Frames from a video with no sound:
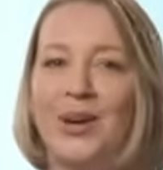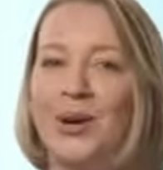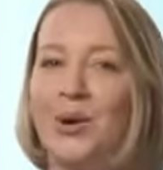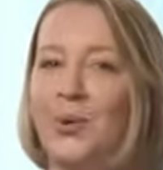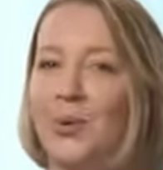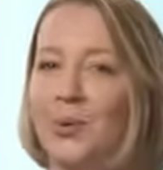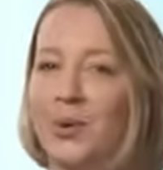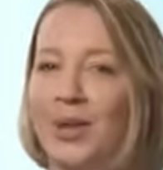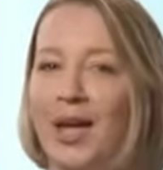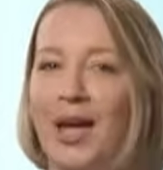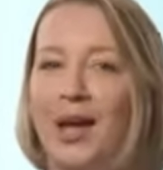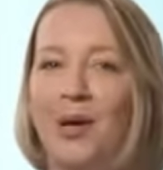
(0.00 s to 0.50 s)
who
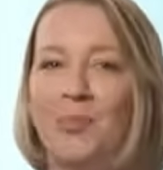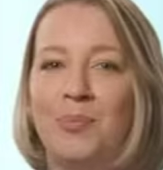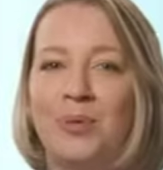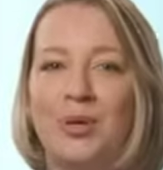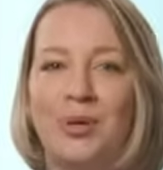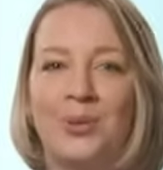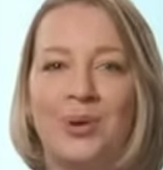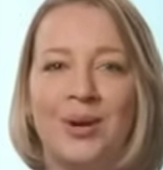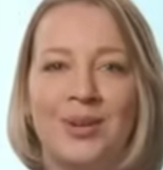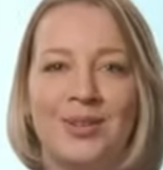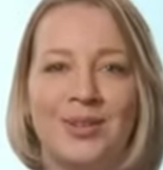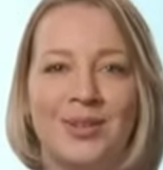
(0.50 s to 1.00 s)
will help
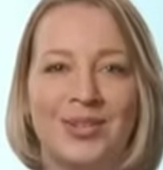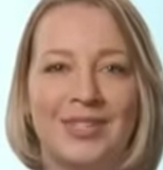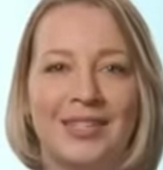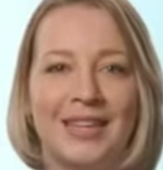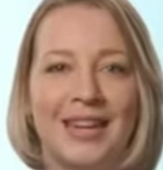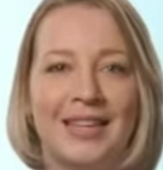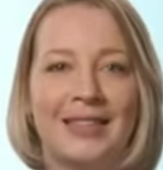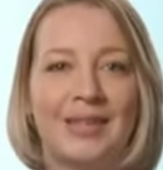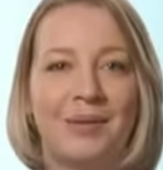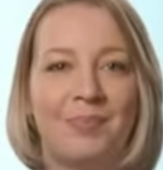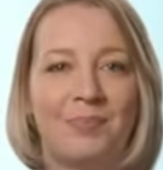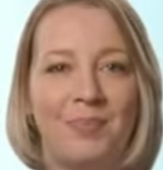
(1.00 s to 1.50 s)
you
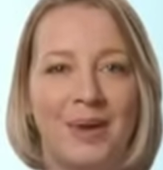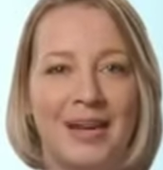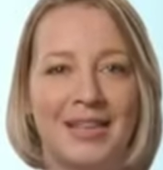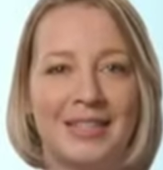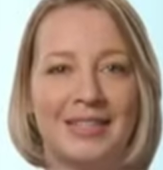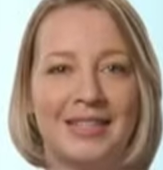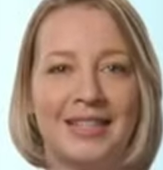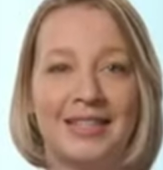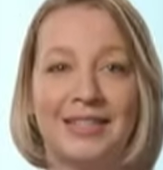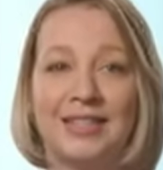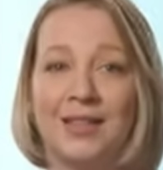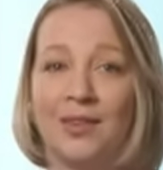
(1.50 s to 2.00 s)
understand the
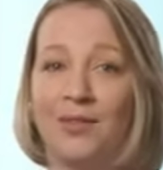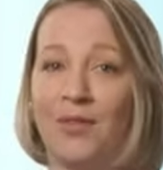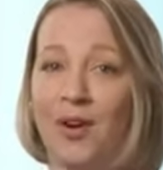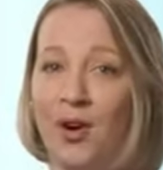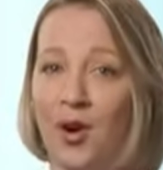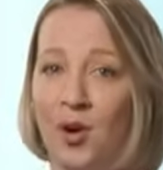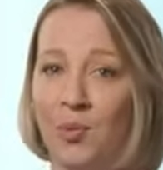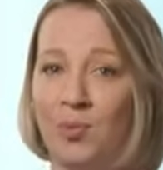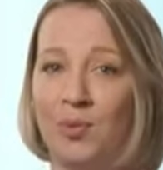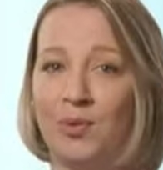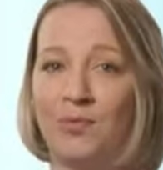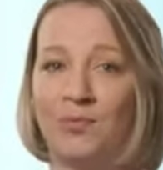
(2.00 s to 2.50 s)
basics of
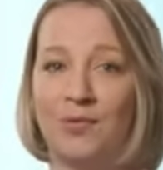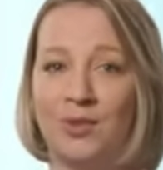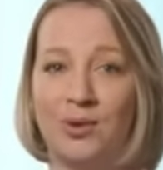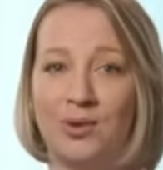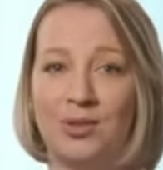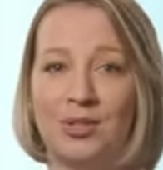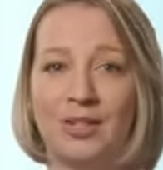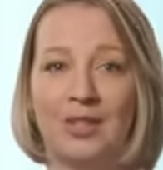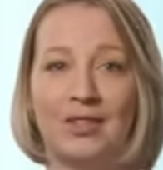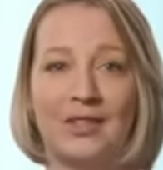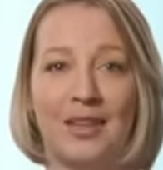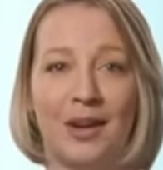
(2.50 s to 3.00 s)
home
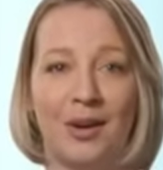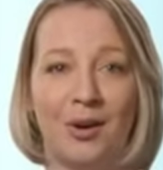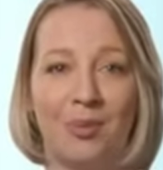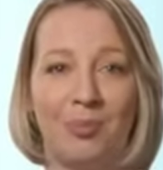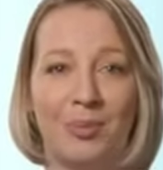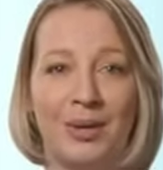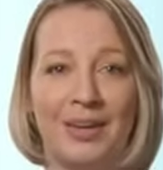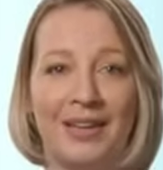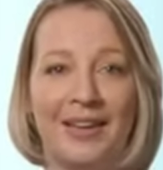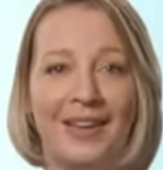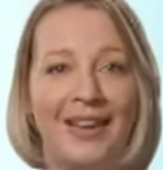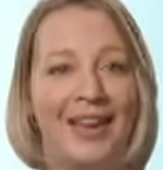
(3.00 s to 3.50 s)
infusion
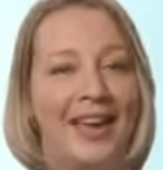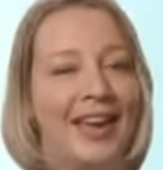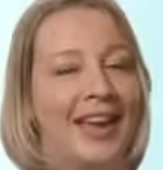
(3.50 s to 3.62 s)
therapy